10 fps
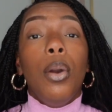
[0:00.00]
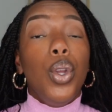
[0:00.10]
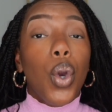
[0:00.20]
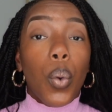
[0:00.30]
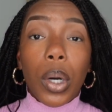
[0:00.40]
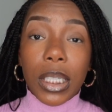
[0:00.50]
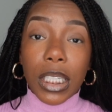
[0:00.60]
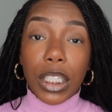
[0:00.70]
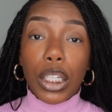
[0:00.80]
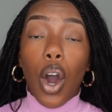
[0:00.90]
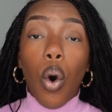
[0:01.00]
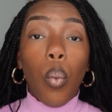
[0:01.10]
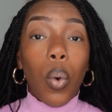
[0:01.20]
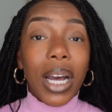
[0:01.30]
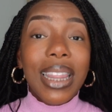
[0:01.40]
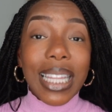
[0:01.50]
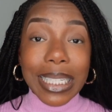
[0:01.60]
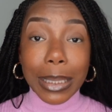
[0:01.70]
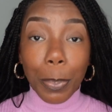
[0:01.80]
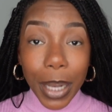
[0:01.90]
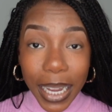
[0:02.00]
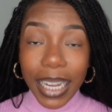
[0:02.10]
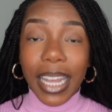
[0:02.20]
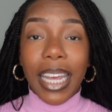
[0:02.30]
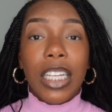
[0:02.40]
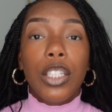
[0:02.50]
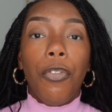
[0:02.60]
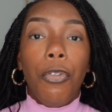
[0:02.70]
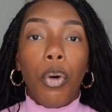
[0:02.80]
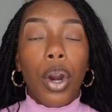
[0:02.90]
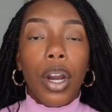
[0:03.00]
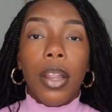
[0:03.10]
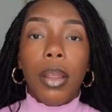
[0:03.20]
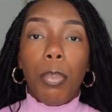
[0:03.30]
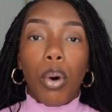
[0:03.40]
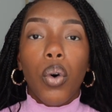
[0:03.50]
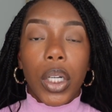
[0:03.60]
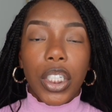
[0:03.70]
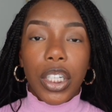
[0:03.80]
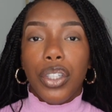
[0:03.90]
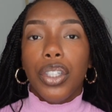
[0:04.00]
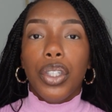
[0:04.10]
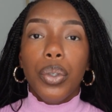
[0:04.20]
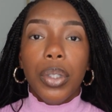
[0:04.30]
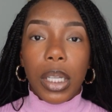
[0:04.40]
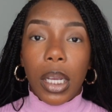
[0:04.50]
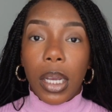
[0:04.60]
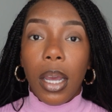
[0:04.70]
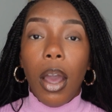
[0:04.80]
you're wanting to know what the split is for the brokerage that you're choosing.